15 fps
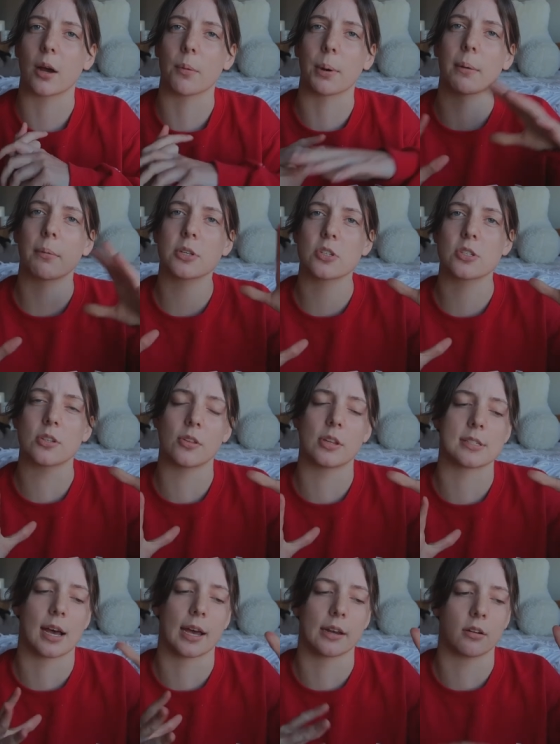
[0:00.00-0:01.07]
I'll probably just do the
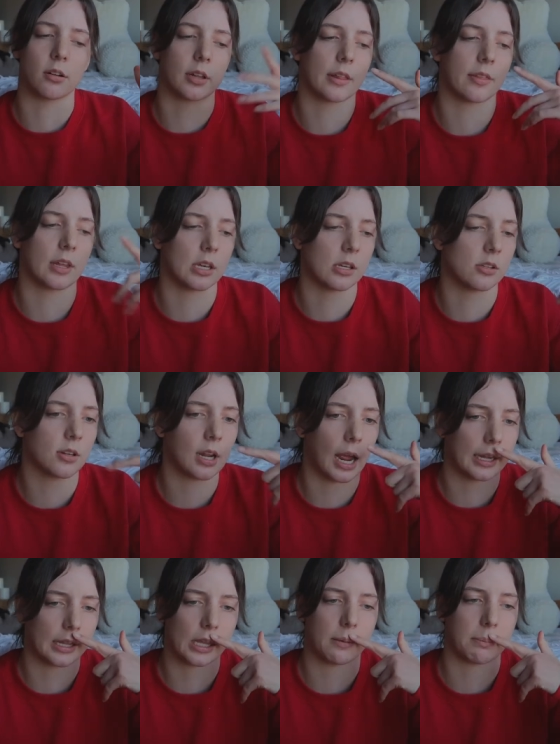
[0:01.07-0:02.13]
title and then
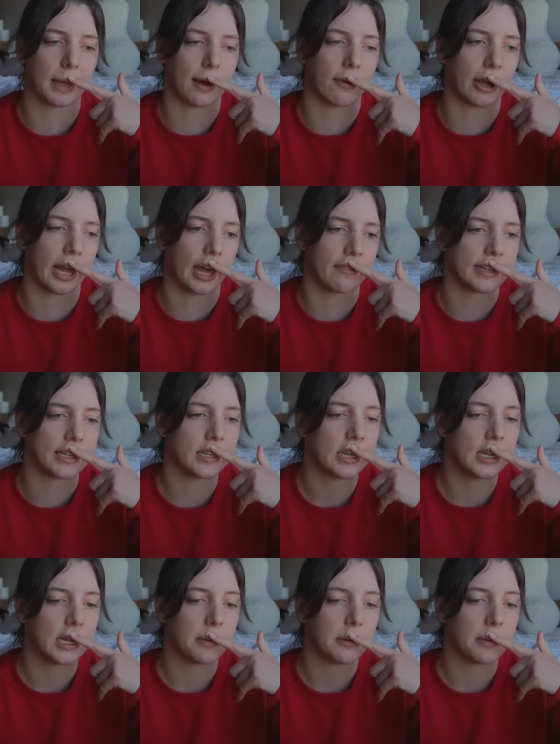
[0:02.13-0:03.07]
kind of keep it how I have it.